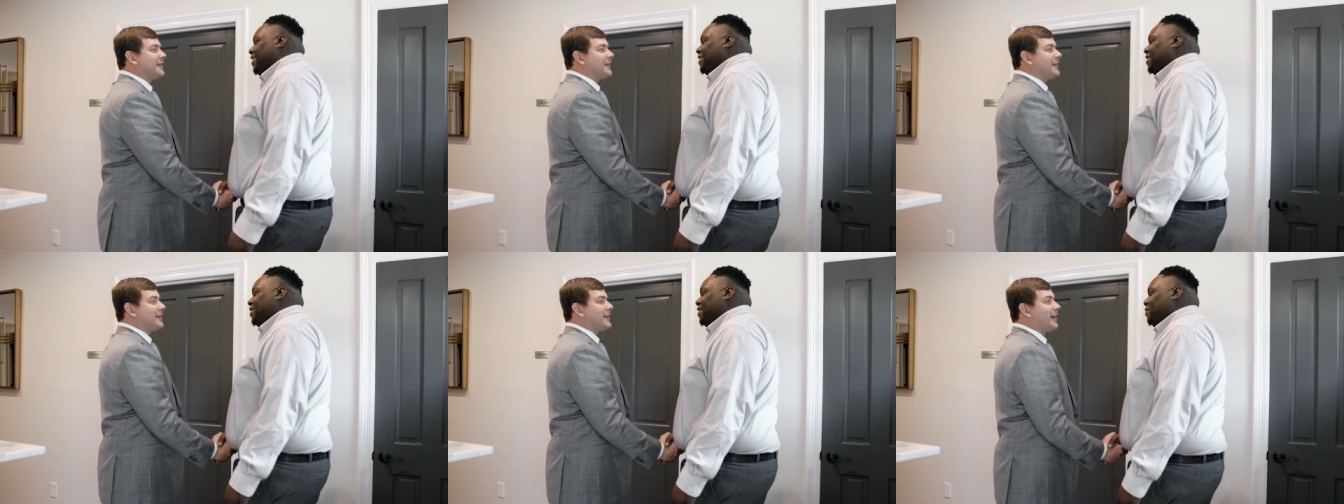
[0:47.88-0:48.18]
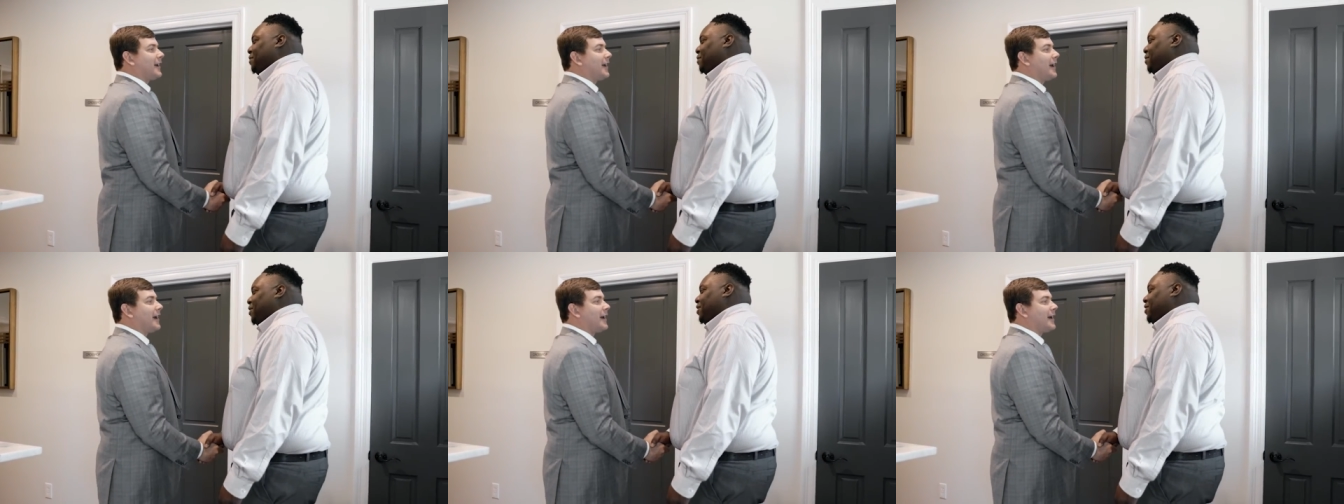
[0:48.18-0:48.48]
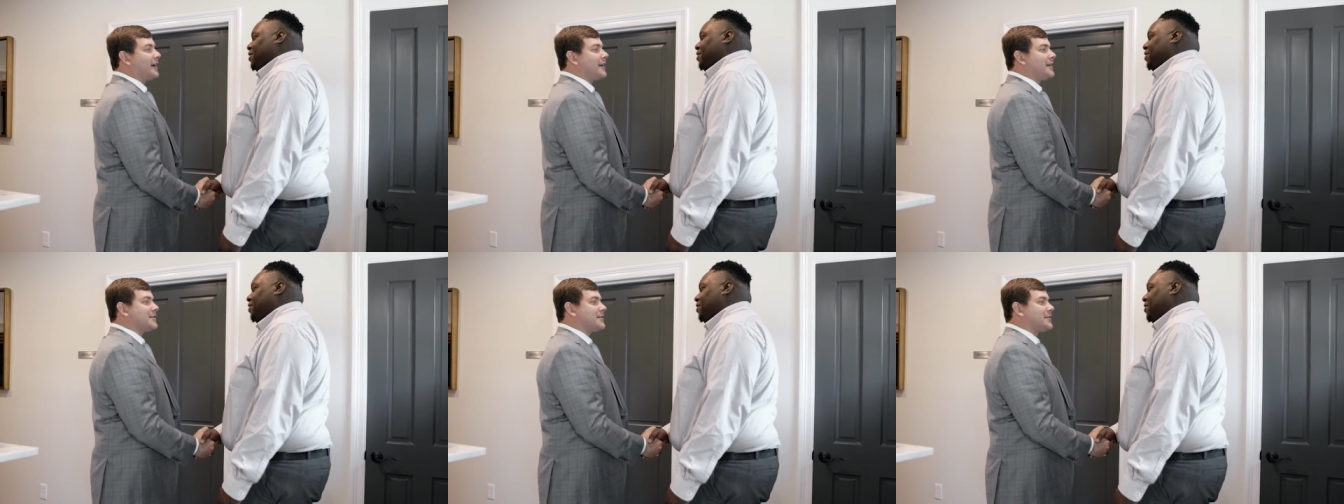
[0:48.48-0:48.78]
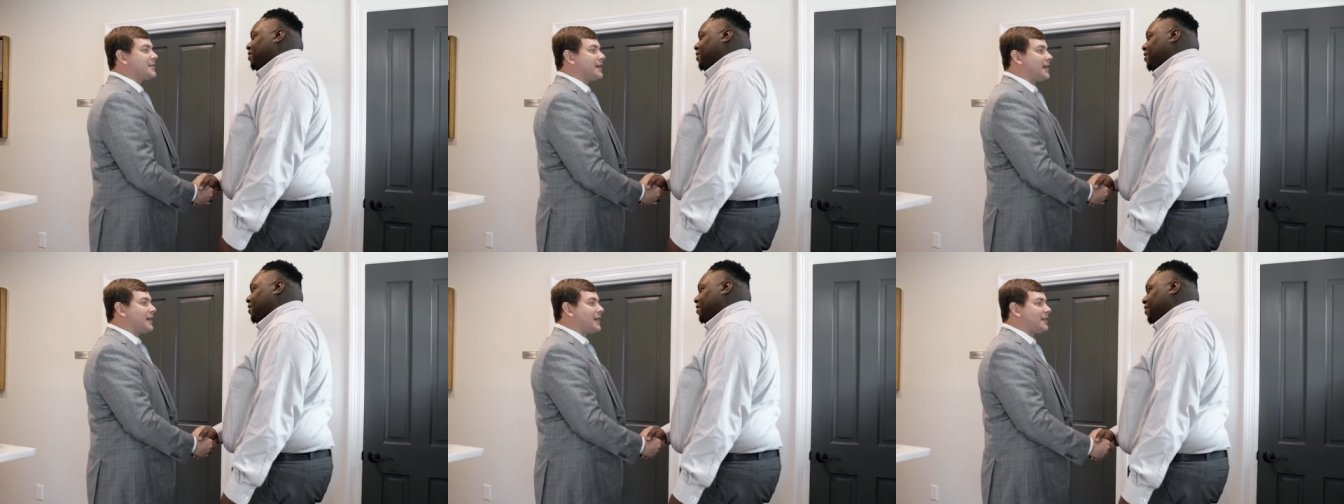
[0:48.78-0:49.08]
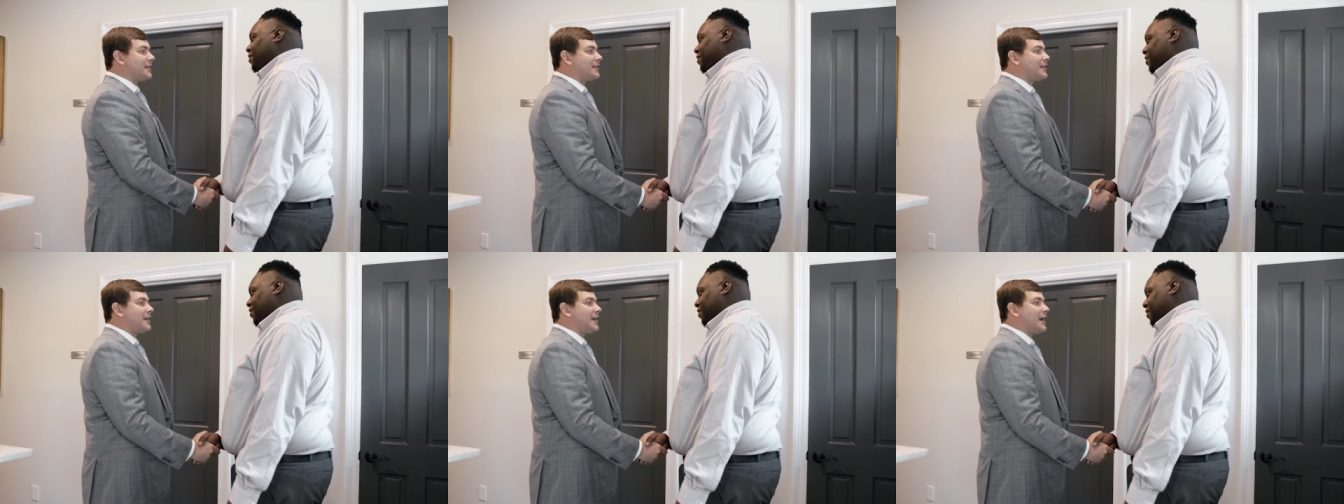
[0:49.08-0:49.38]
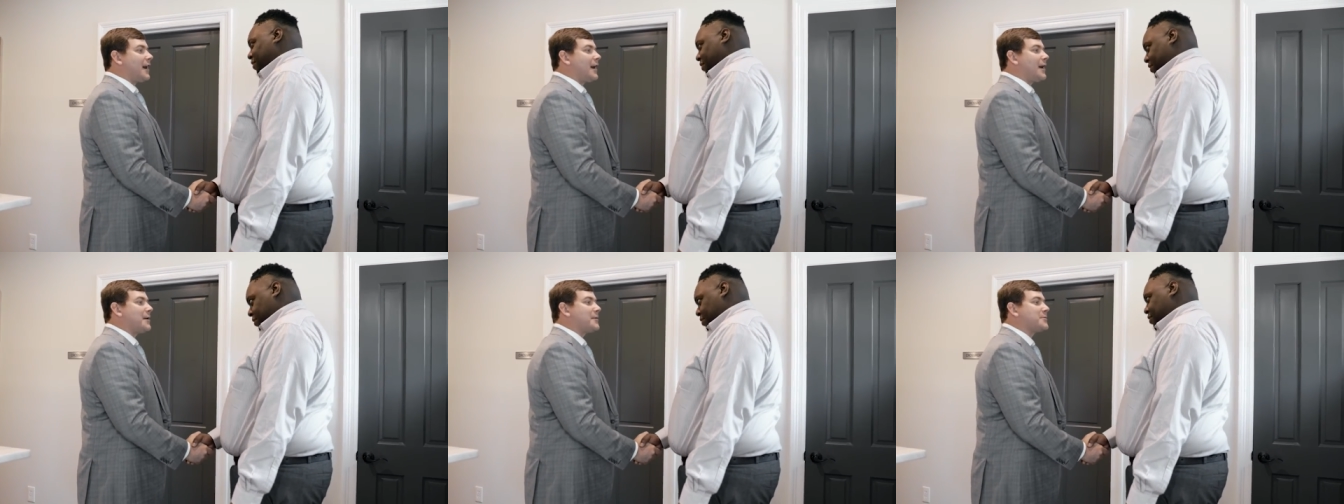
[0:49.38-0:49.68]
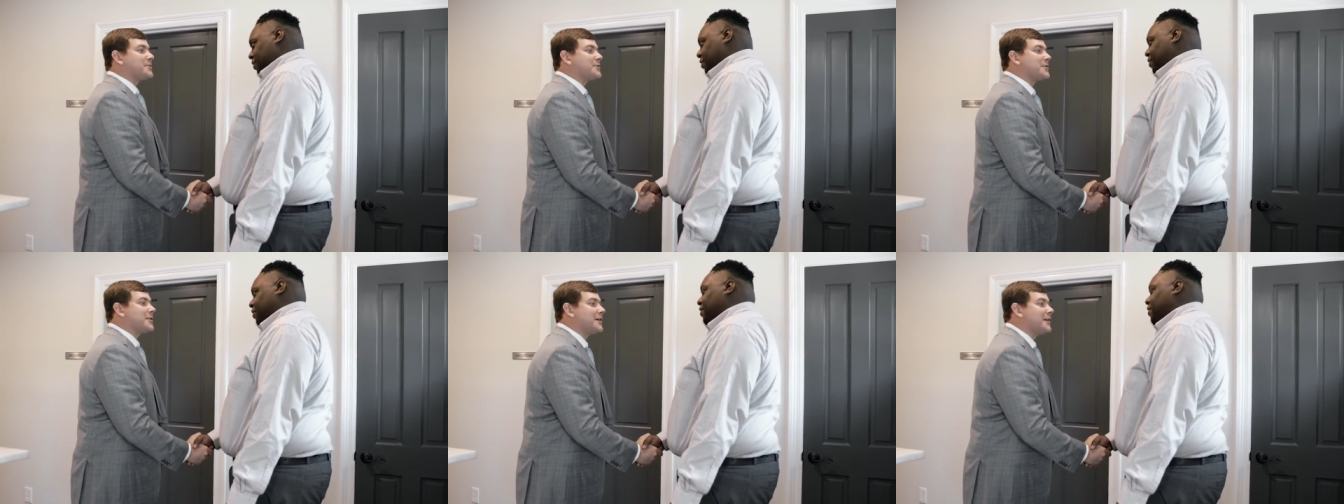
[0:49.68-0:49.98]
navigate from point A to point B.
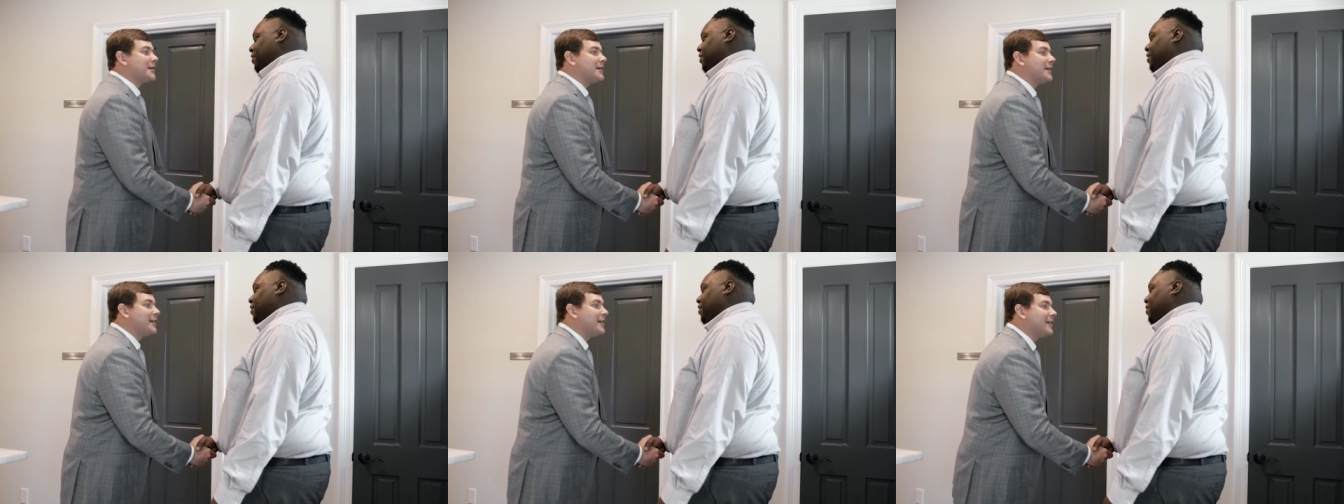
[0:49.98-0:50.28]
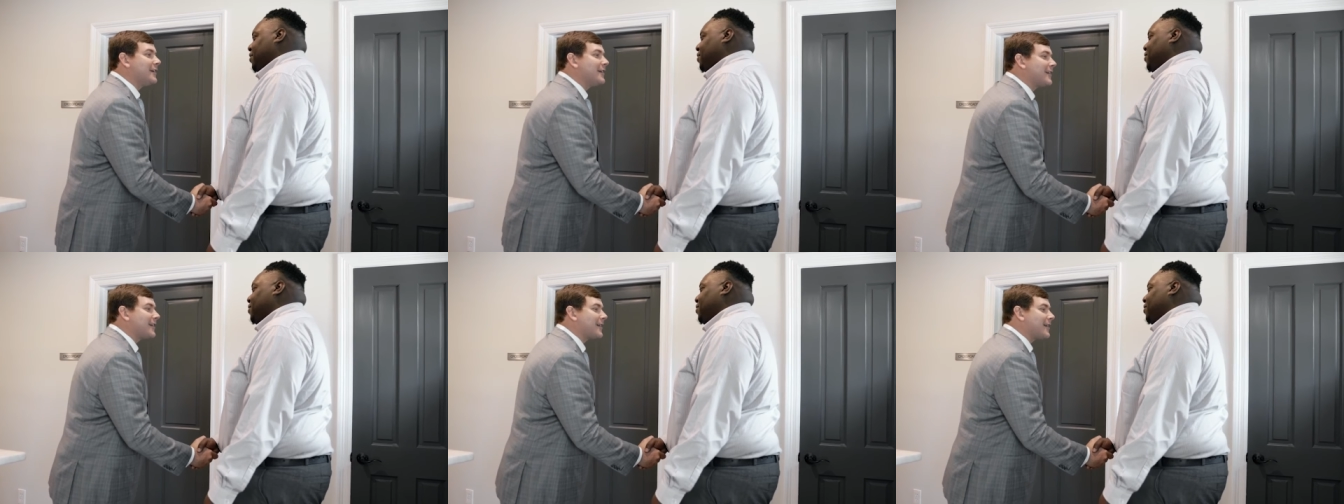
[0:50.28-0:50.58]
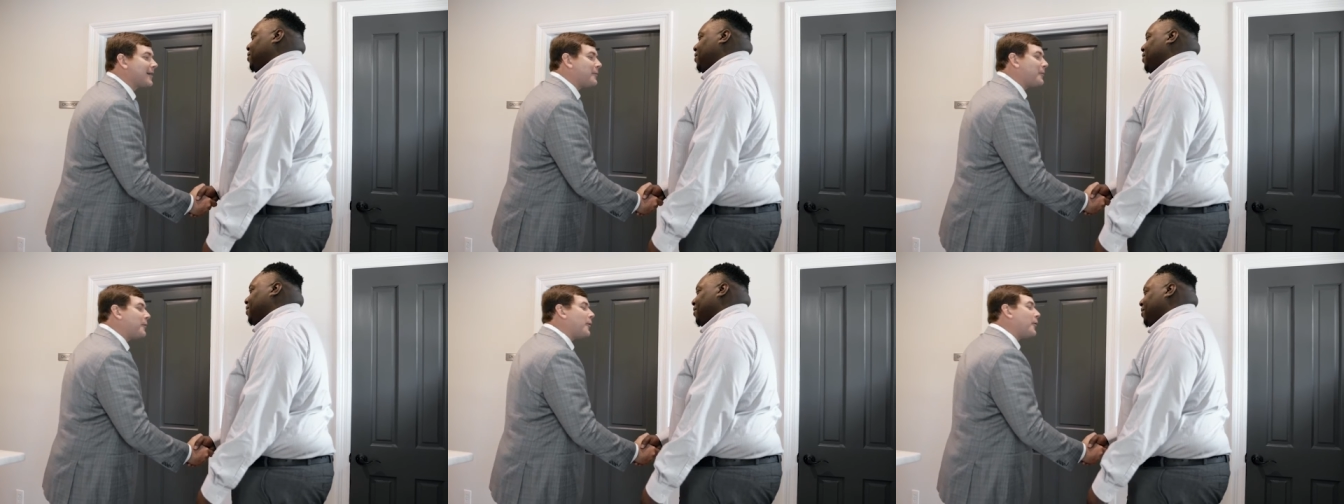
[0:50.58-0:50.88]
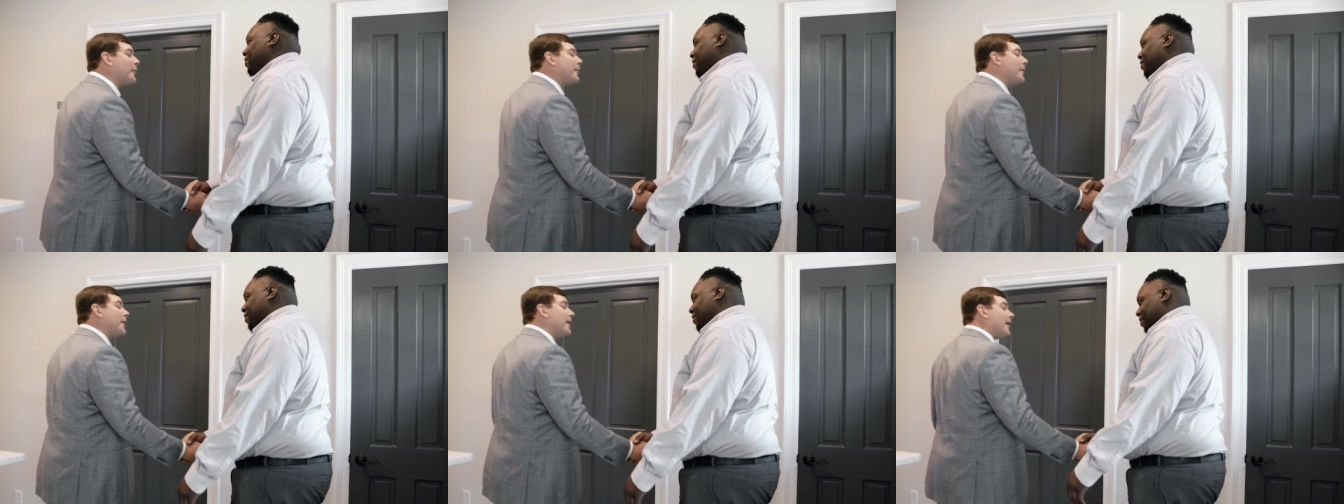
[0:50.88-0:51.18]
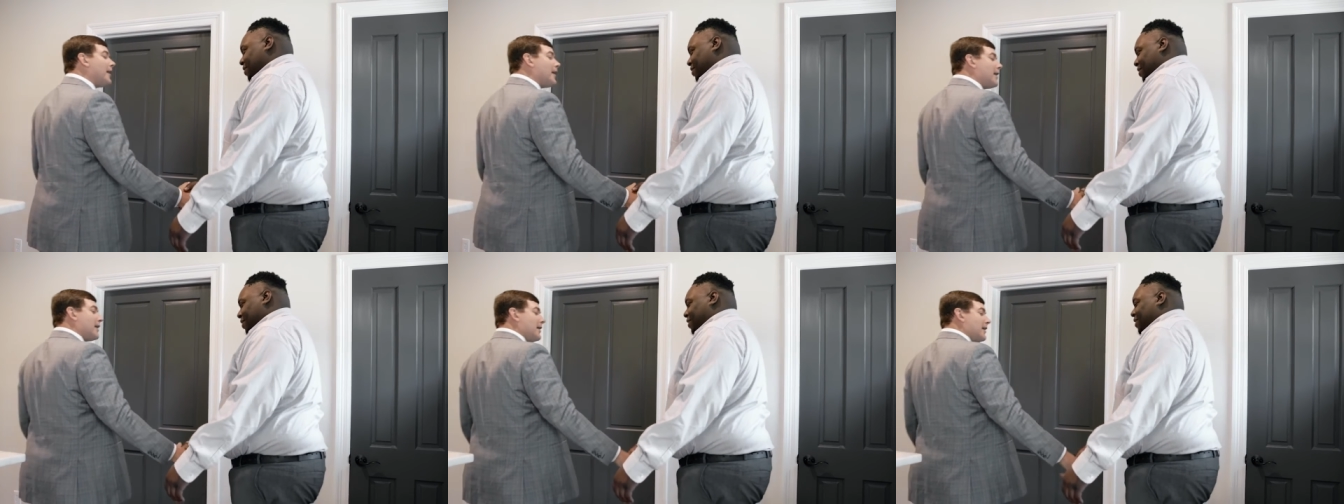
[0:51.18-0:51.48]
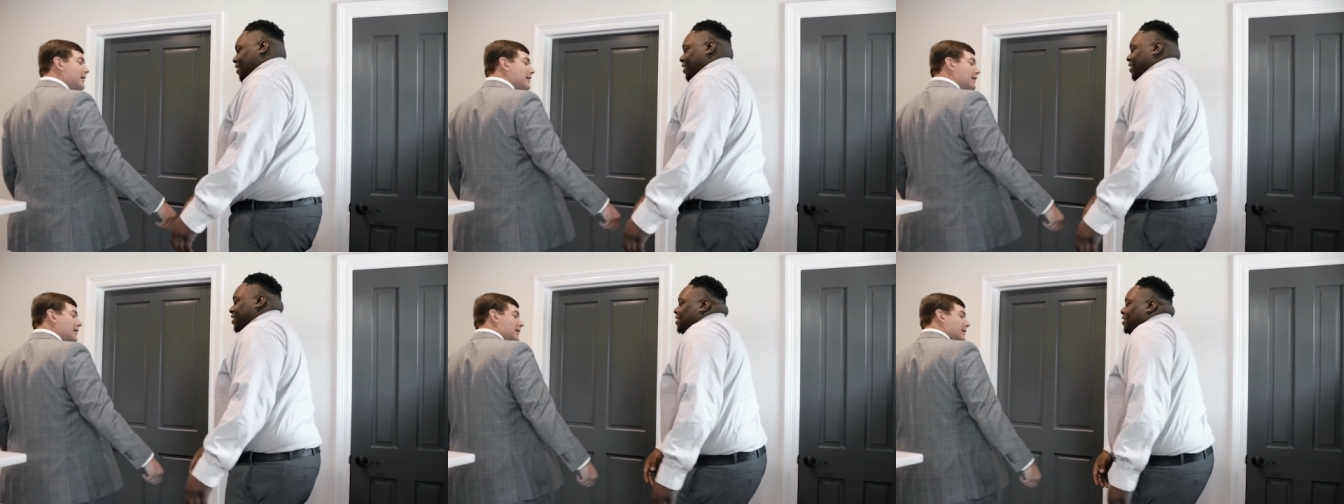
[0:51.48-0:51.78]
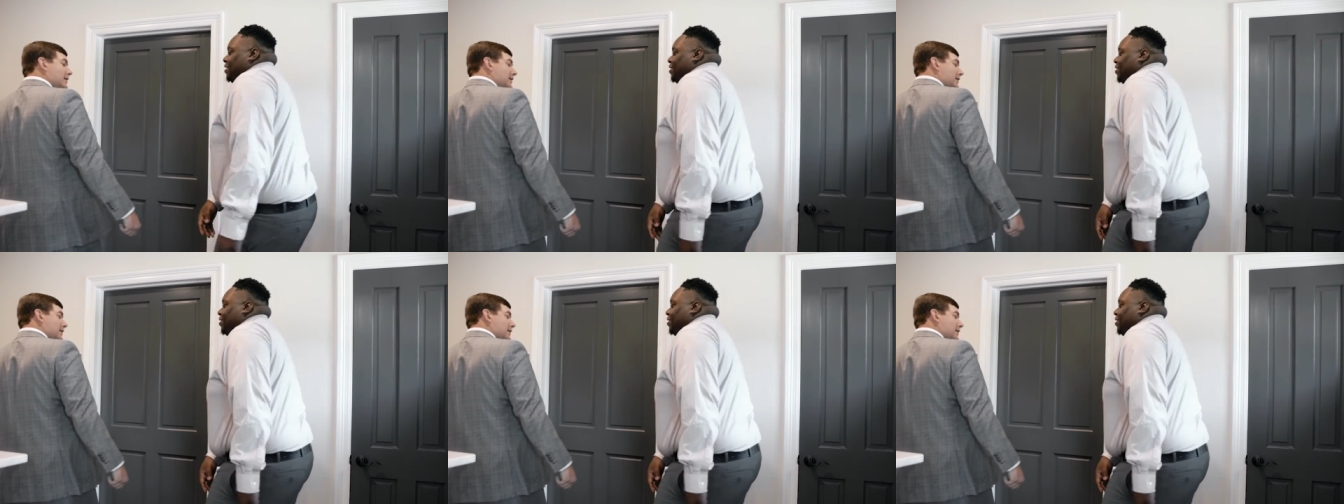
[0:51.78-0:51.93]
That includes getting your medical treatment that you need